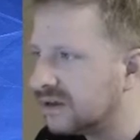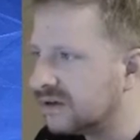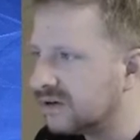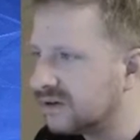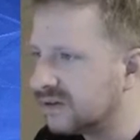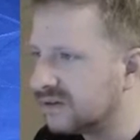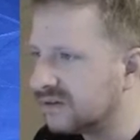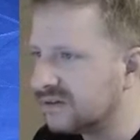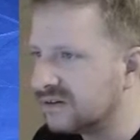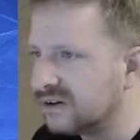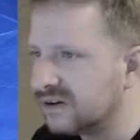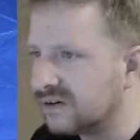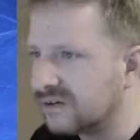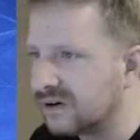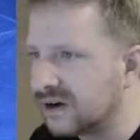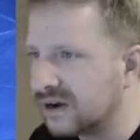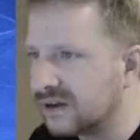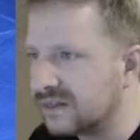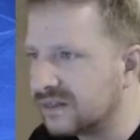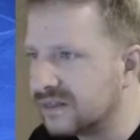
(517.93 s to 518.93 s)
you can see it
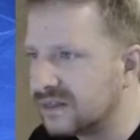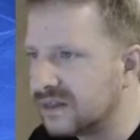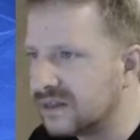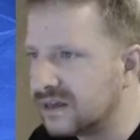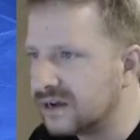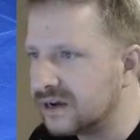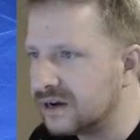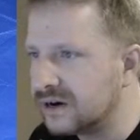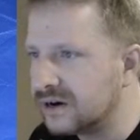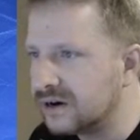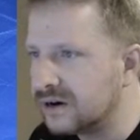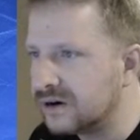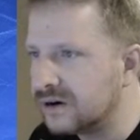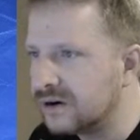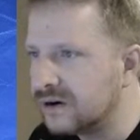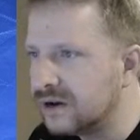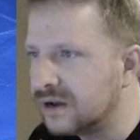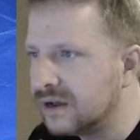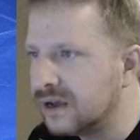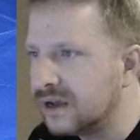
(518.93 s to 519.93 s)
right
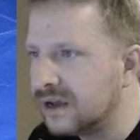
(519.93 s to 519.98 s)
there.